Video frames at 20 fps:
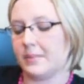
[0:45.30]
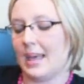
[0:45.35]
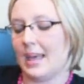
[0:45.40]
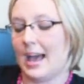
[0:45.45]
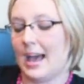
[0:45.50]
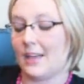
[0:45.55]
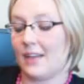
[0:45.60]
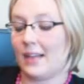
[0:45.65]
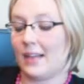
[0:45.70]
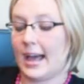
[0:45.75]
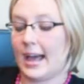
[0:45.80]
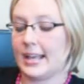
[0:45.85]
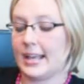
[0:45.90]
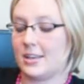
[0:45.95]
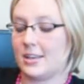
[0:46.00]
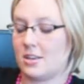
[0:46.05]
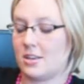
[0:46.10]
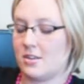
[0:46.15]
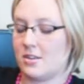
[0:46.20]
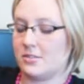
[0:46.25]
I
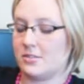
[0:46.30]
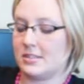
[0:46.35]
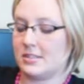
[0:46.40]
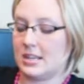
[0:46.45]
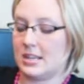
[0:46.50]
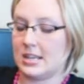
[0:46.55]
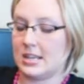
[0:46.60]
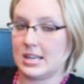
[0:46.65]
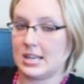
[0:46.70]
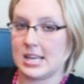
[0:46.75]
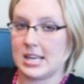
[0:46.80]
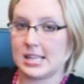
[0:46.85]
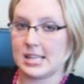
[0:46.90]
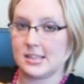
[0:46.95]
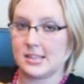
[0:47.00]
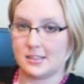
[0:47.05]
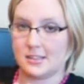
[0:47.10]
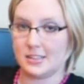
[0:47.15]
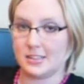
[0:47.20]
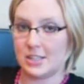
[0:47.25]
like
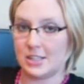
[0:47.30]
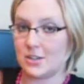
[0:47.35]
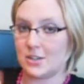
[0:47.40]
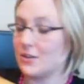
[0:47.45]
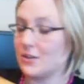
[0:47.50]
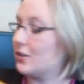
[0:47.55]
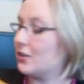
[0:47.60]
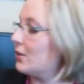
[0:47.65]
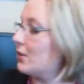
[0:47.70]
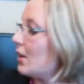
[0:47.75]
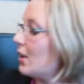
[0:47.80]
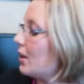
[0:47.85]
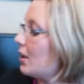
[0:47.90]
using the little